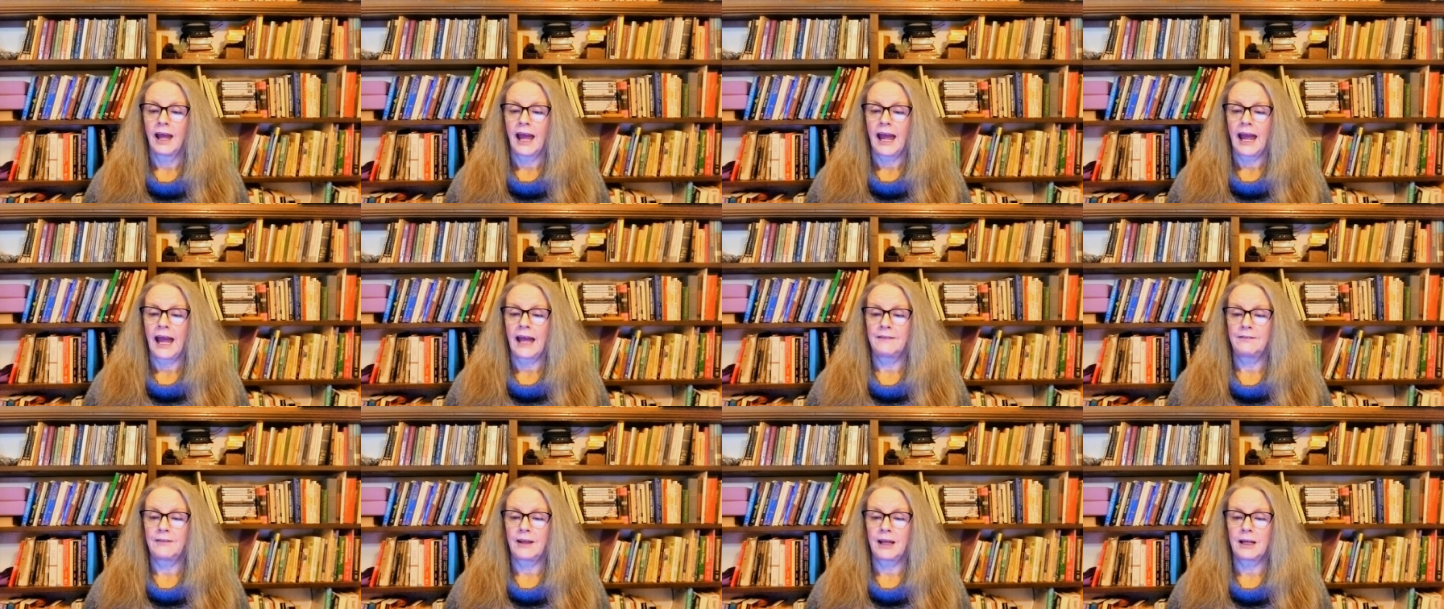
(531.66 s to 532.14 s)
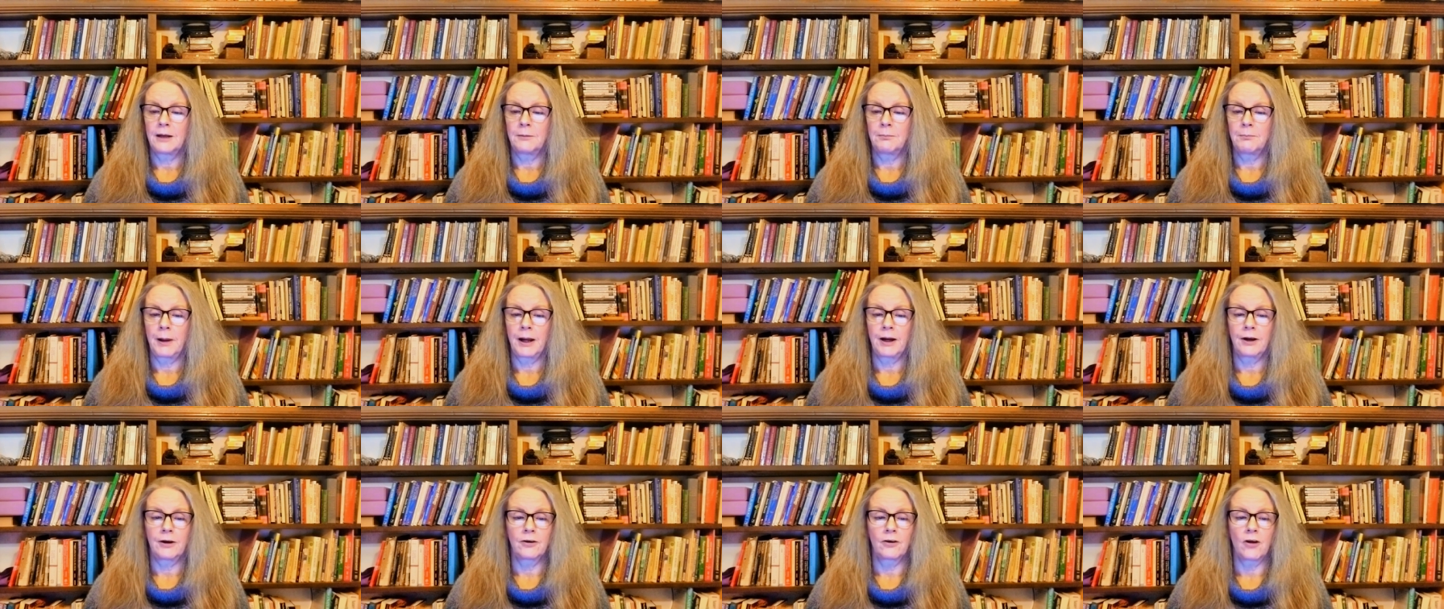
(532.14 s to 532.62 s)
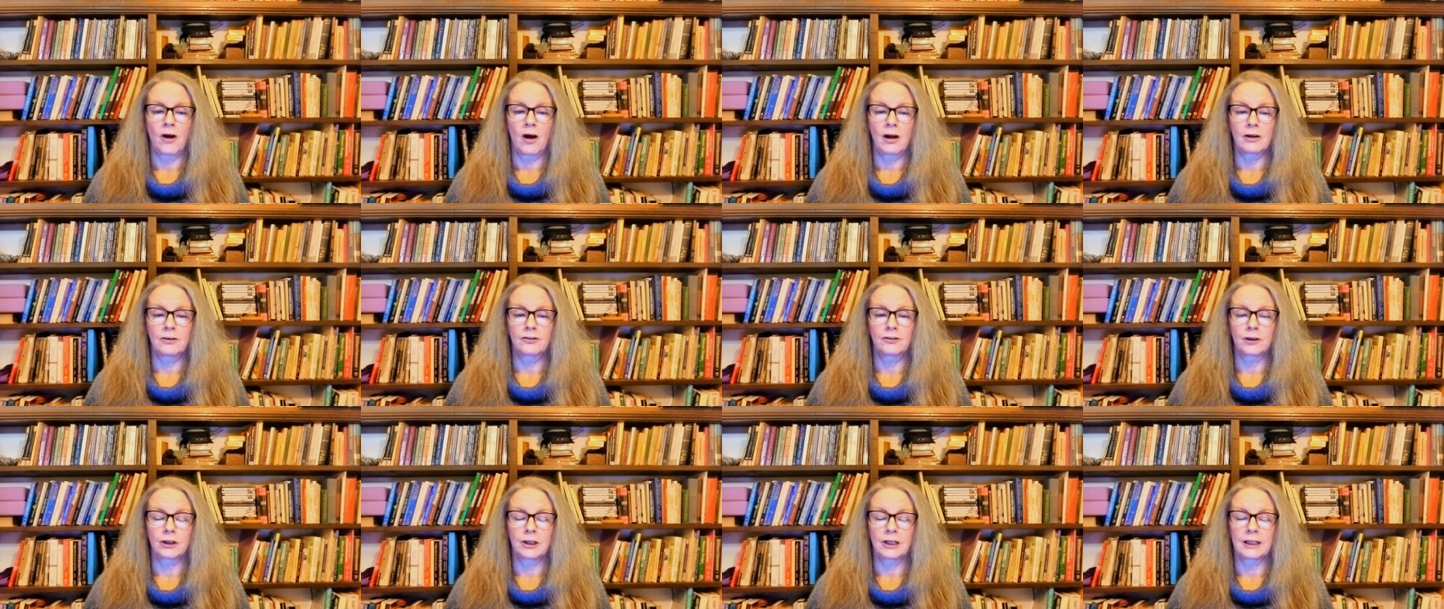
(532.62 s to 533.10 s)
and then
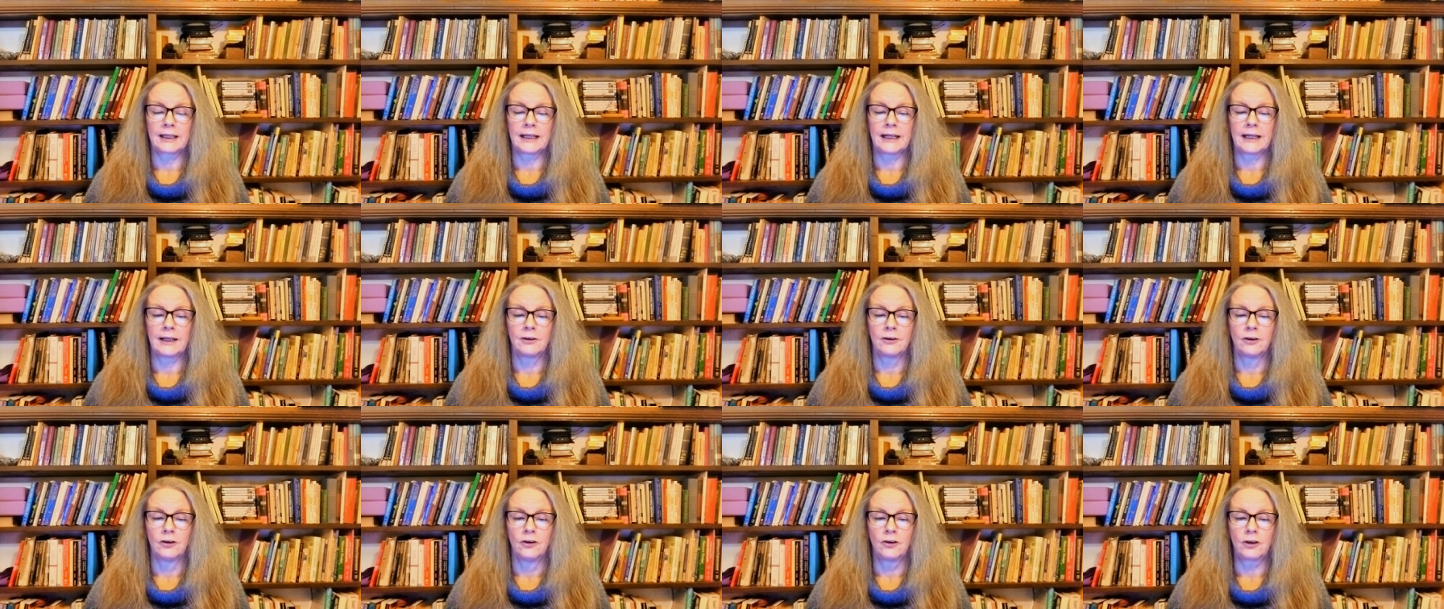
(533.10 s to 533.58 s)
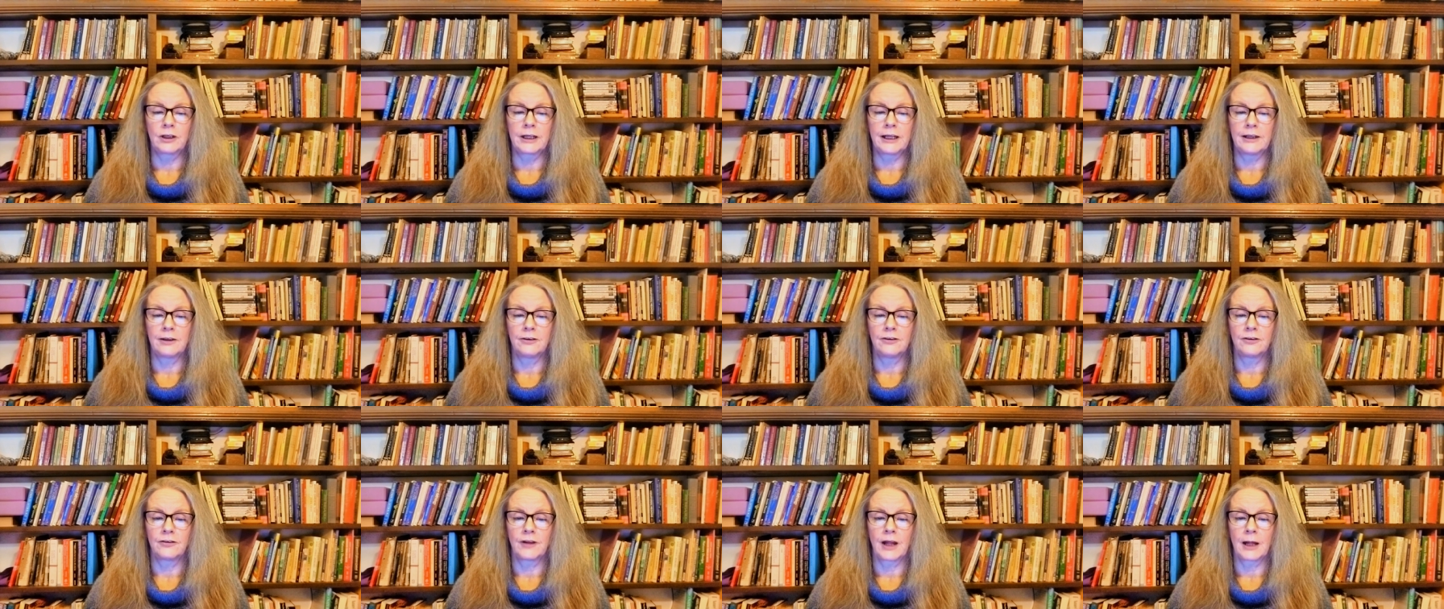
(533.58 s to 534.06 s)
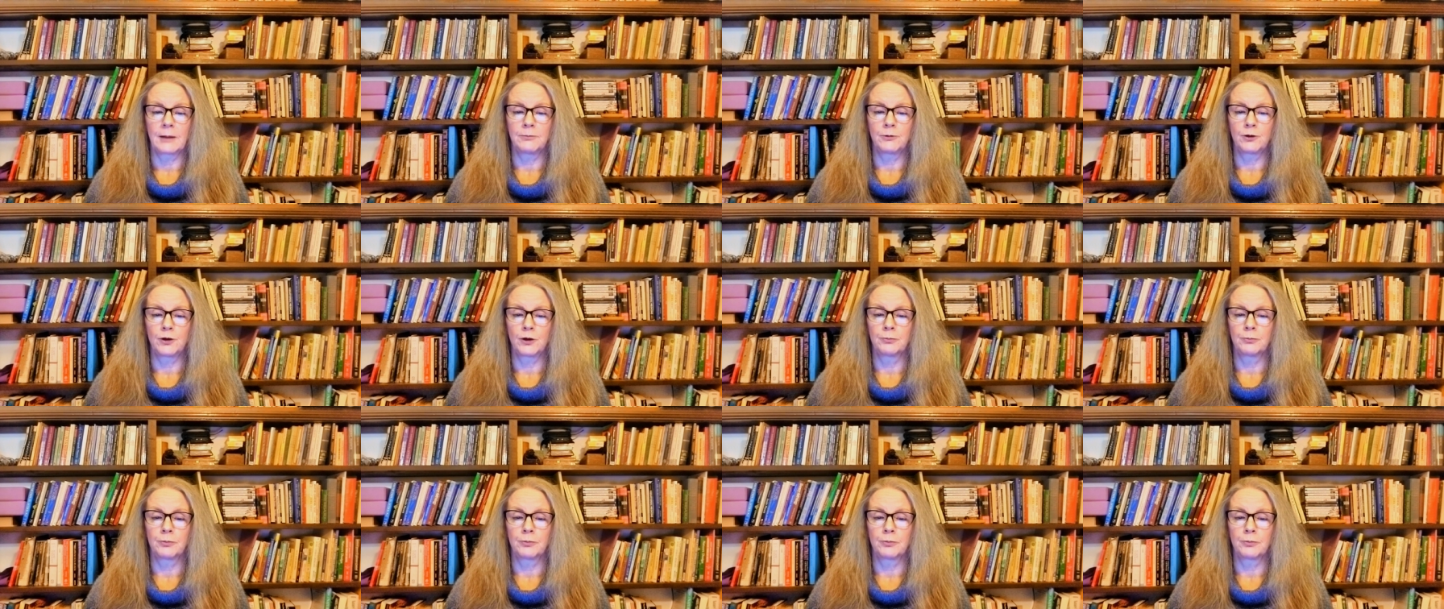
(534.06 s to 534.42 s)
paradoxically looking to them to